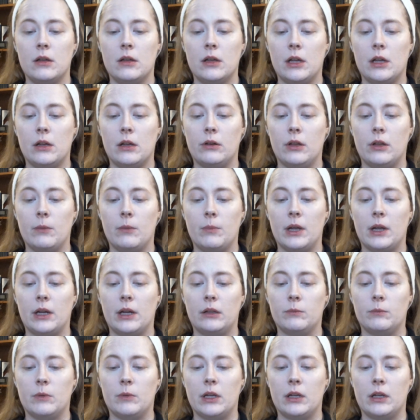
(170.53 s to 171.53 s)
on the back of
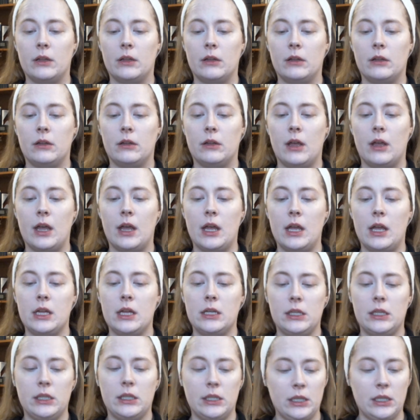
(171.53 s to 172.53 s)
my
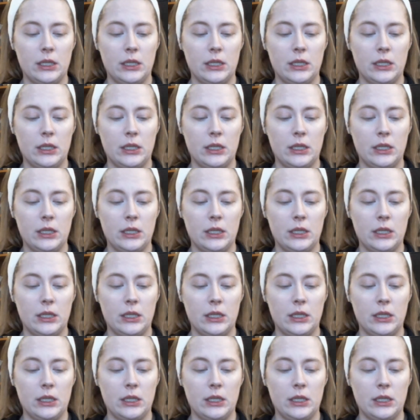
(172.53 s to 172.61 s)
hand.